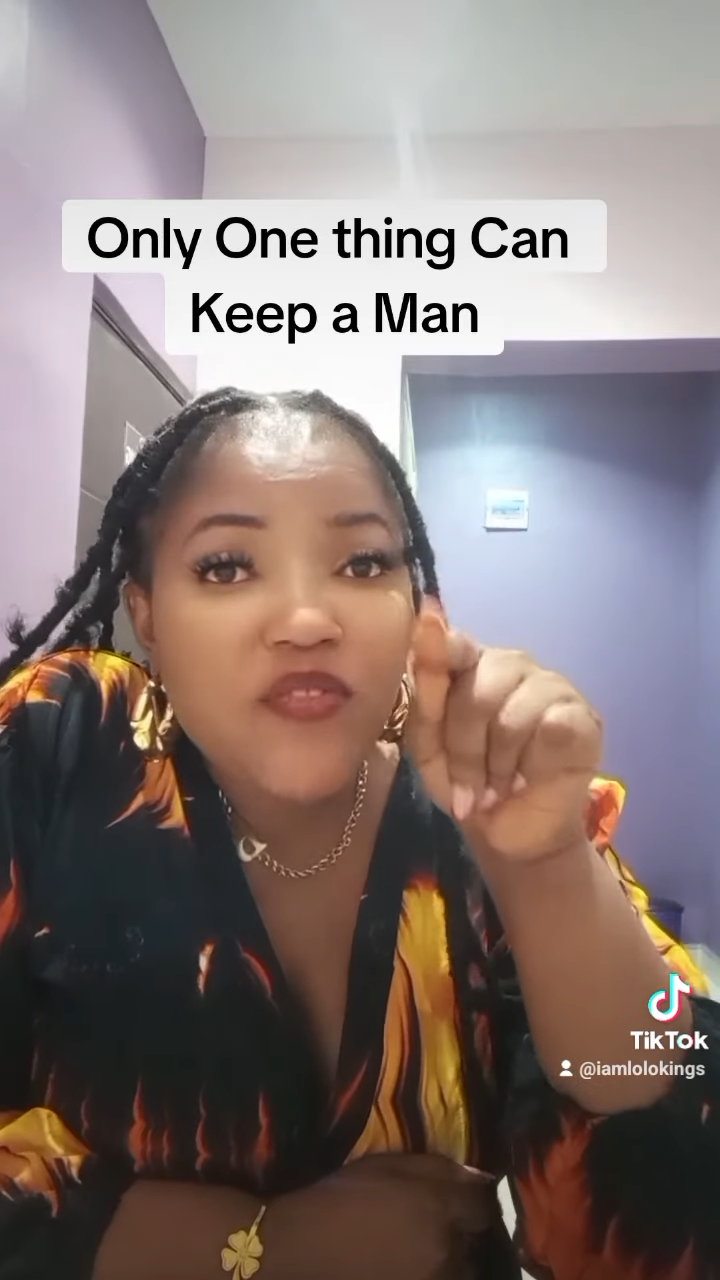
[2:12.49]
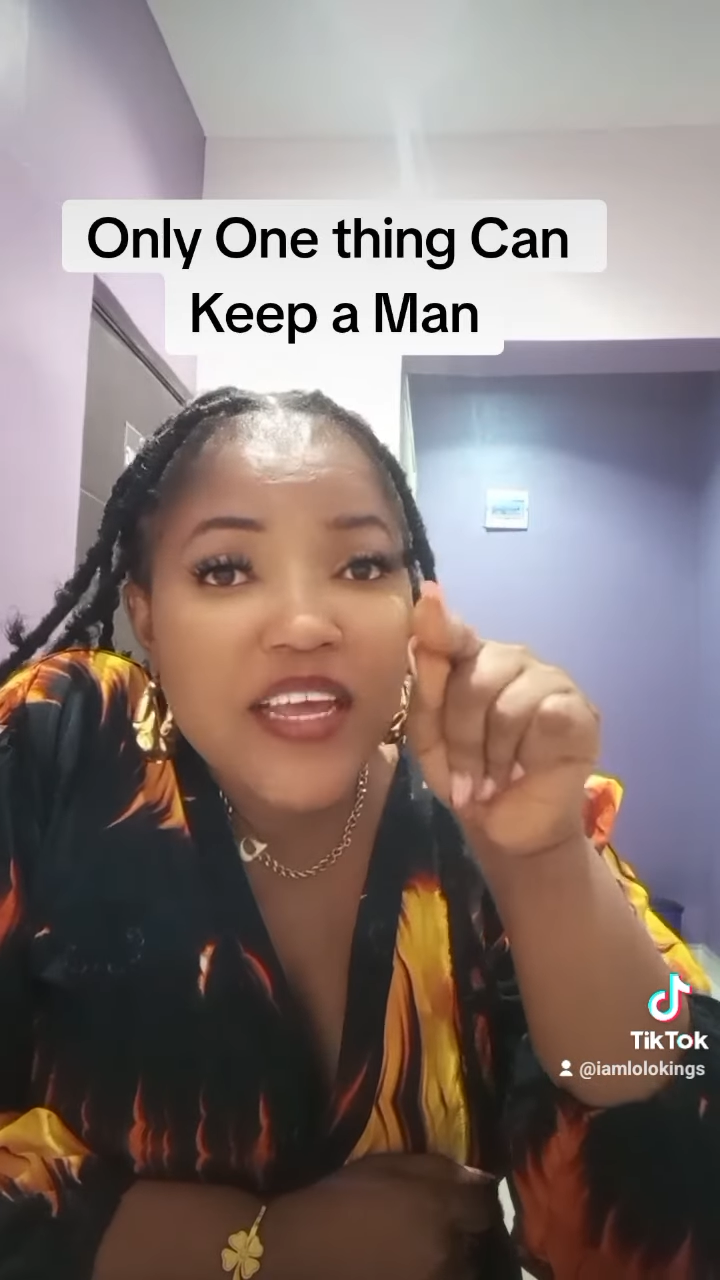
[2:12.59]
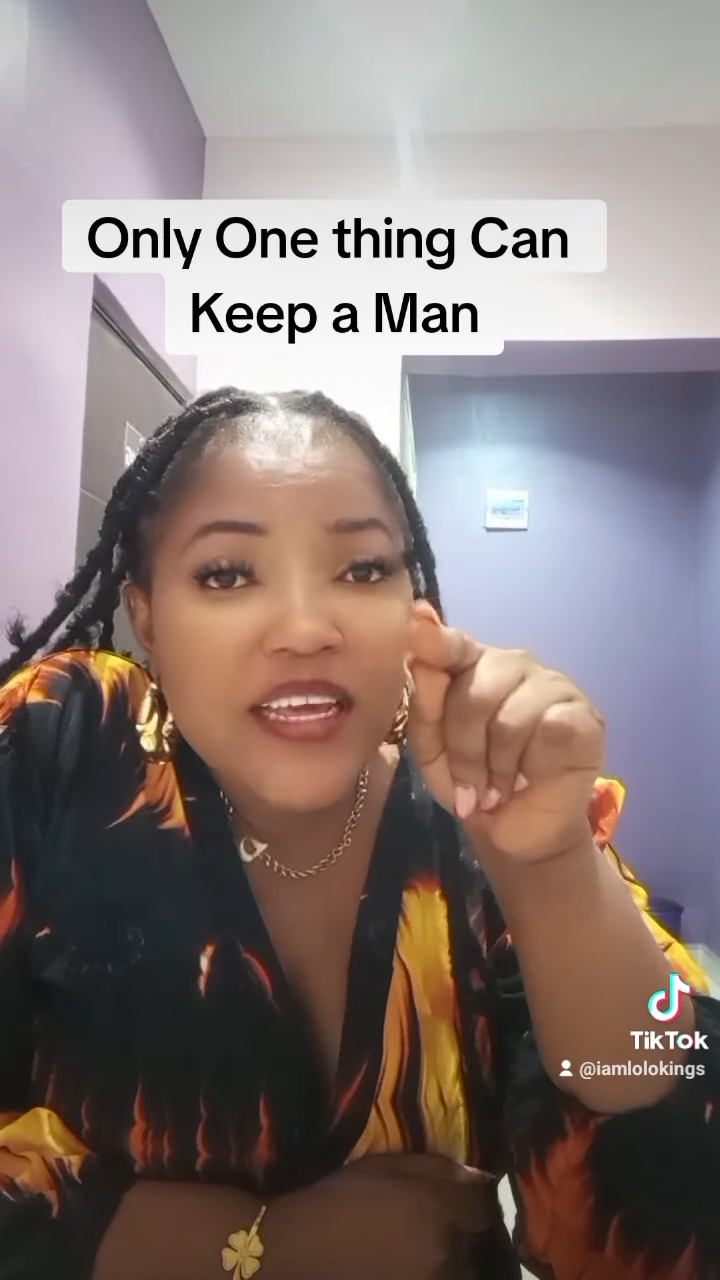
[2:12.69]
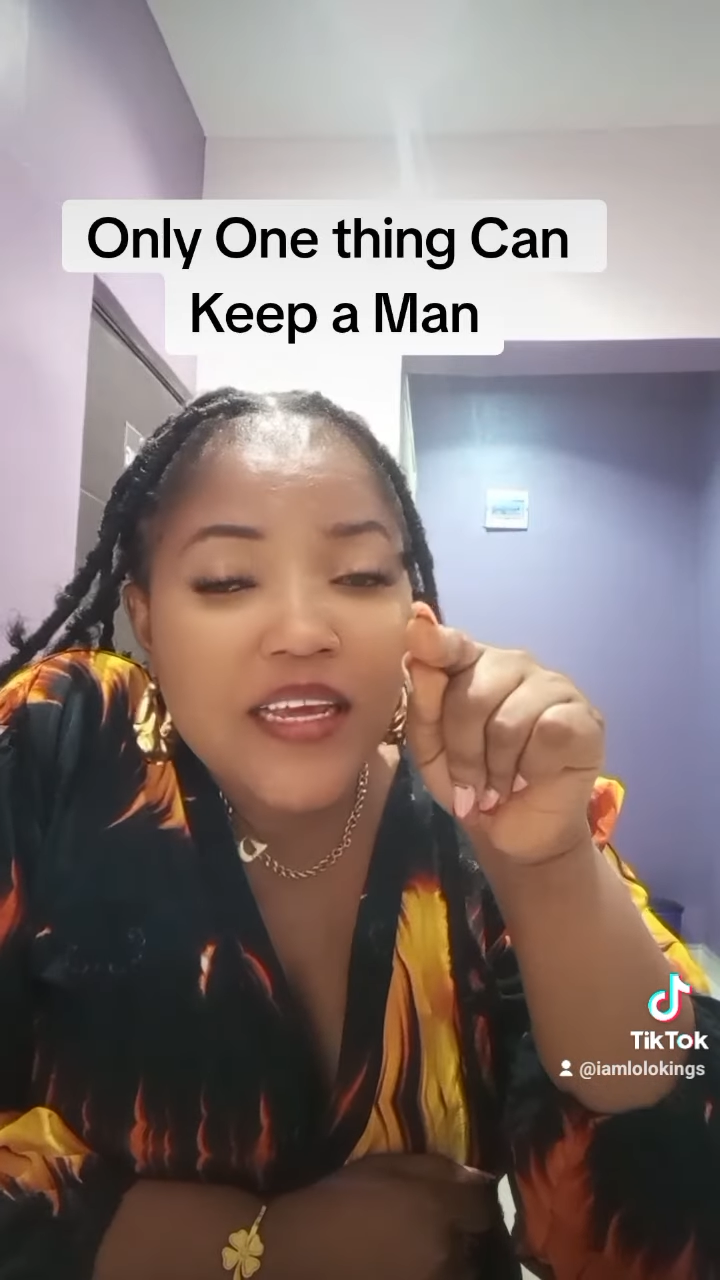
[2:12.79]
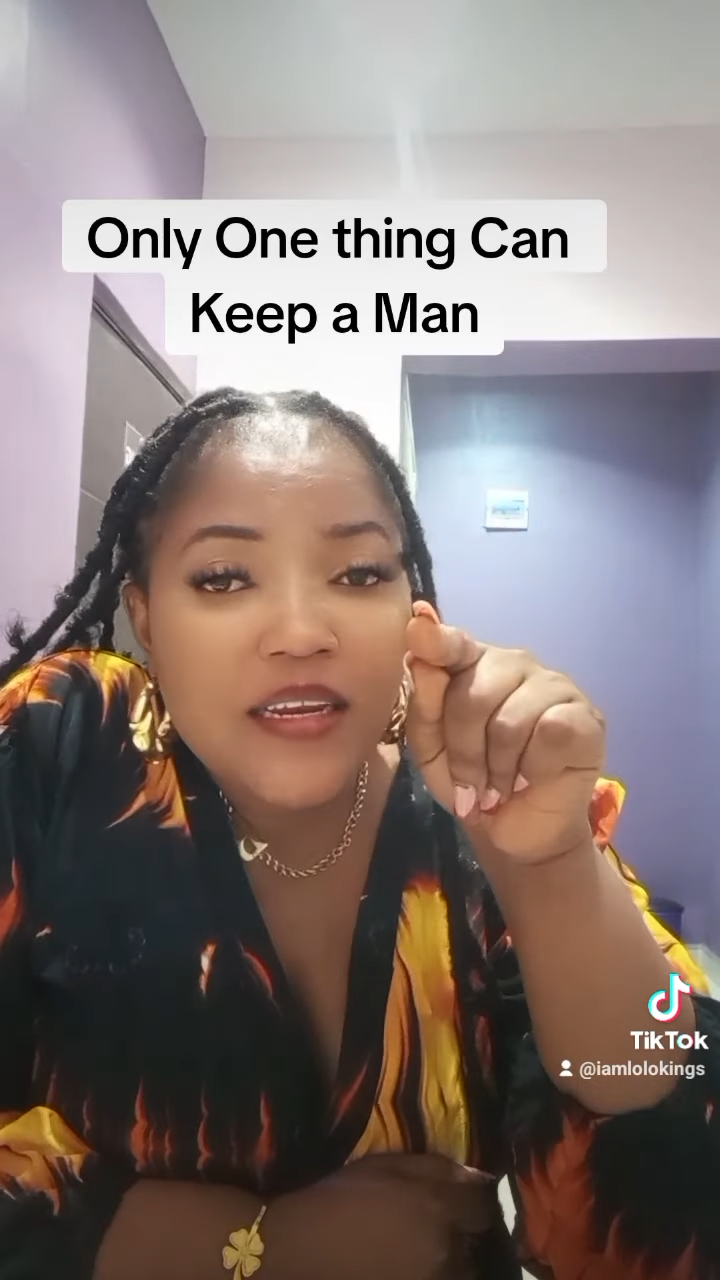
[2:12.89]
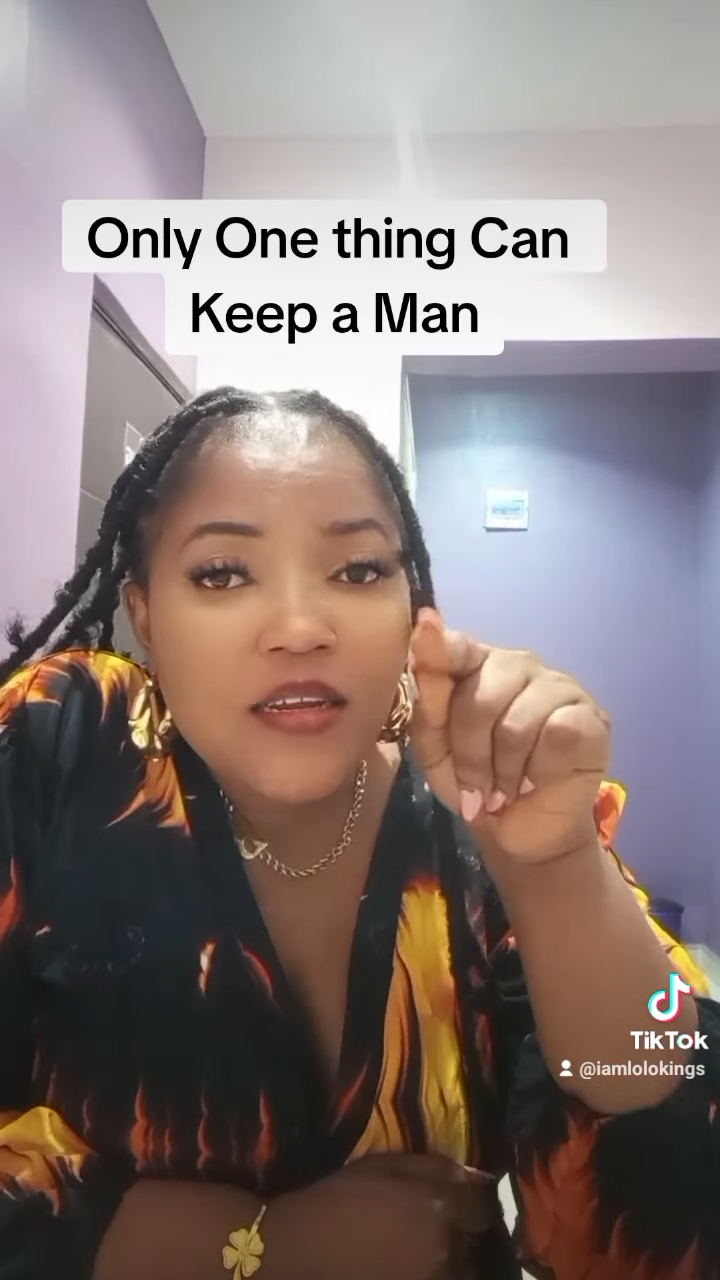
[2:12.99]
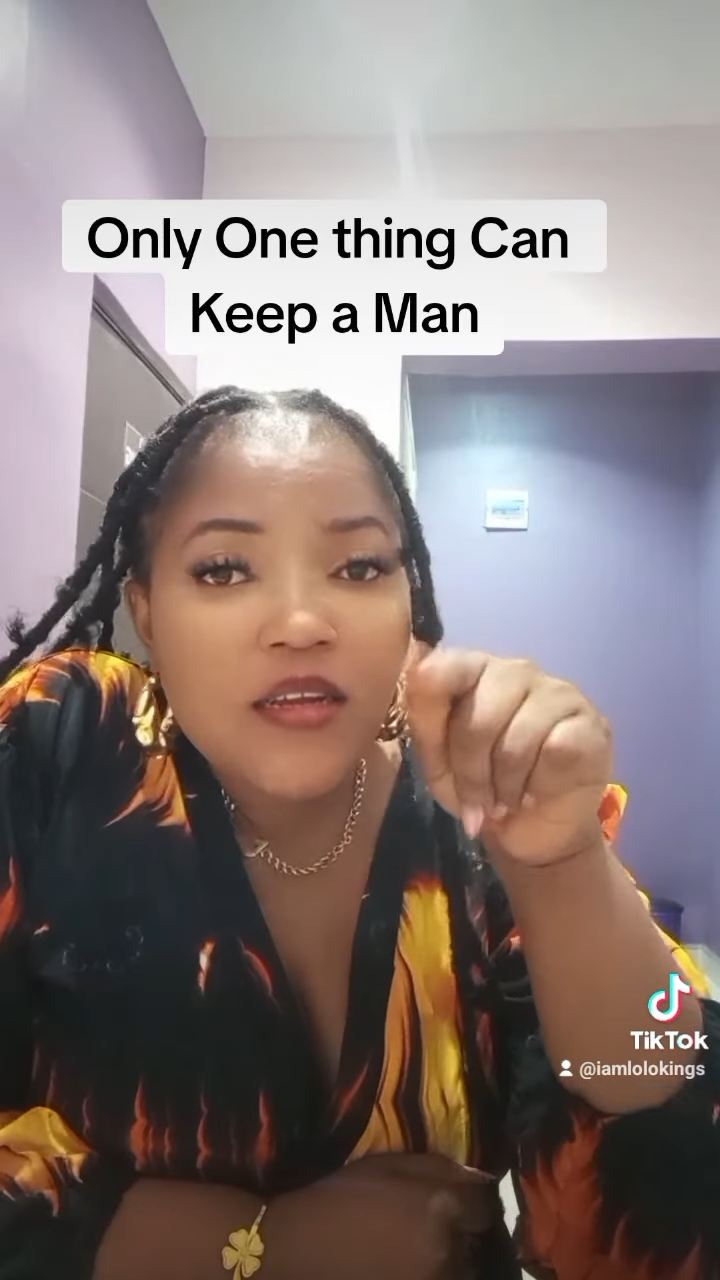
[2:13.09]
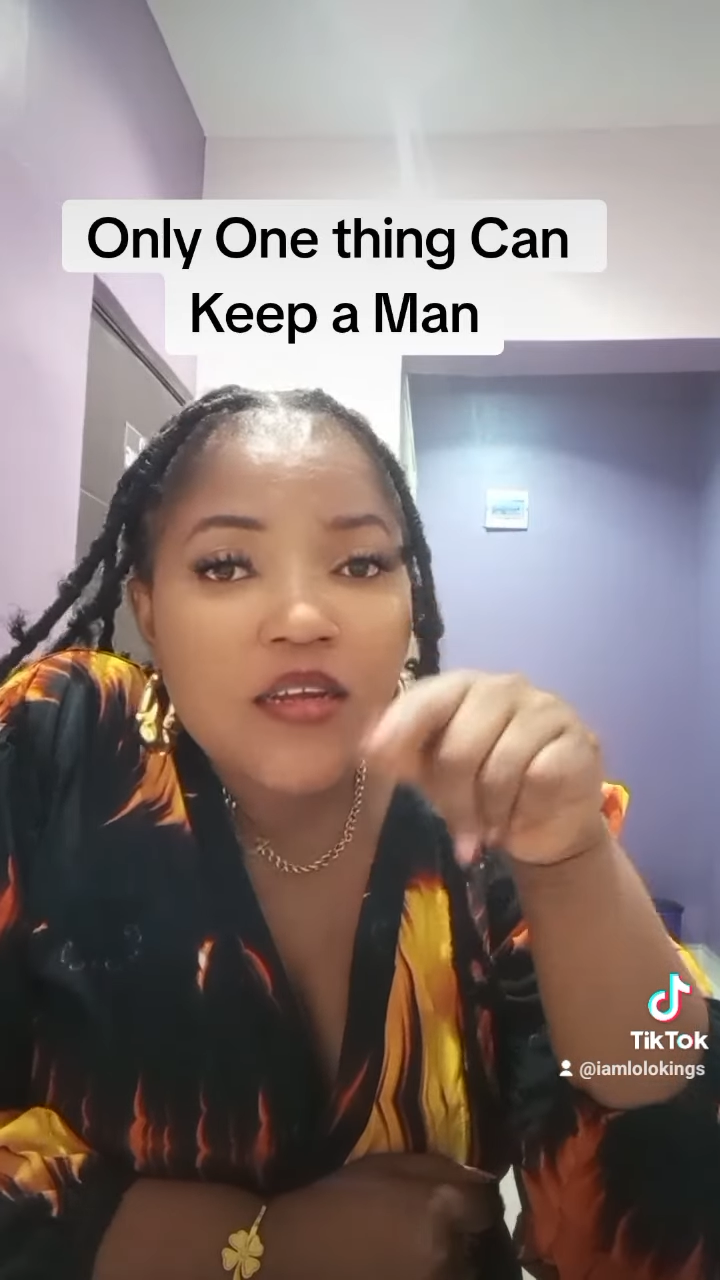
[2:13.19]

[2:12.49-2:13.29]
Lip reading: thinking